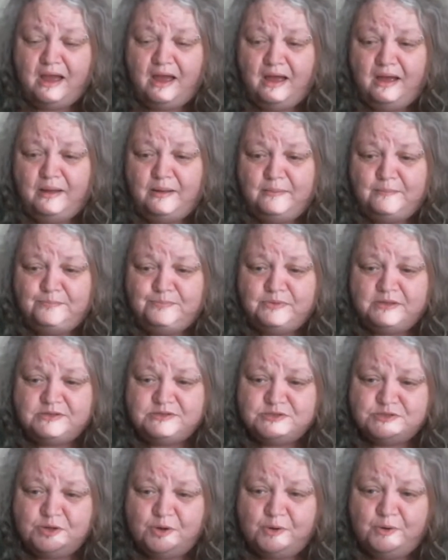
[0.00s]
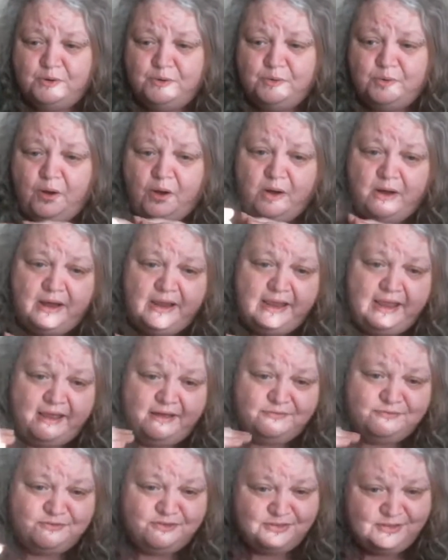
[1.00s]
So I
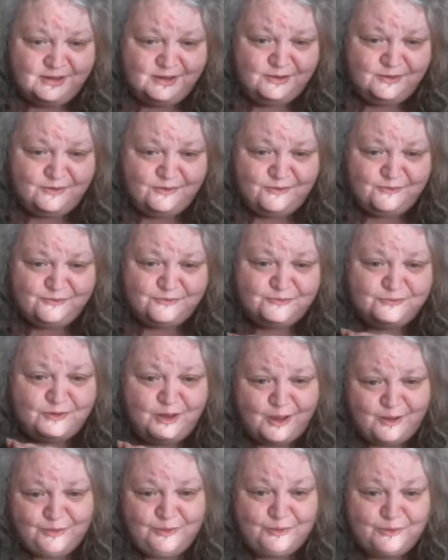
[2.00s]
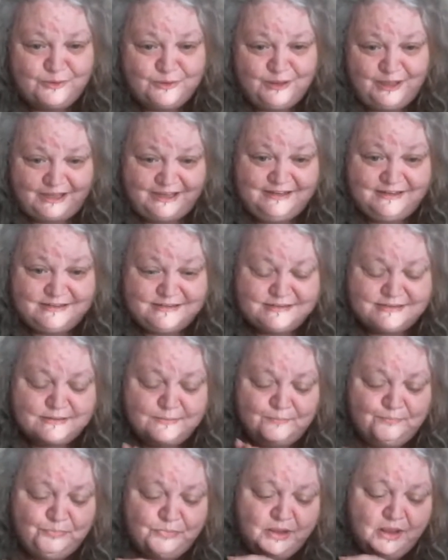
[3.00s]
have to think of other
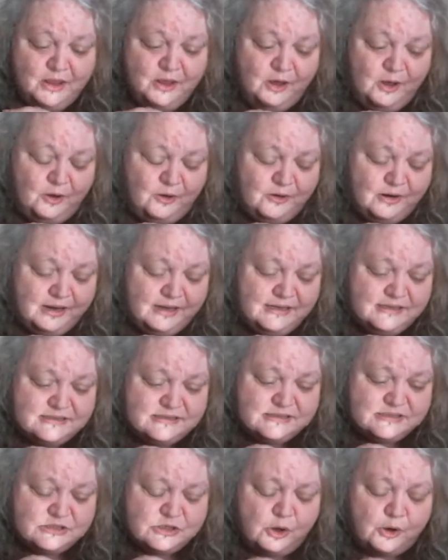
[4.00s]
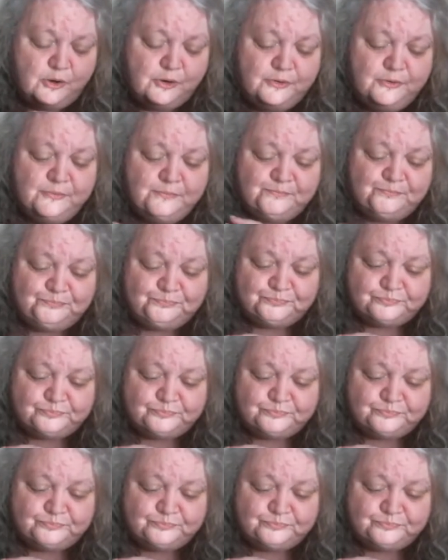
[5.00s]
things. All right. So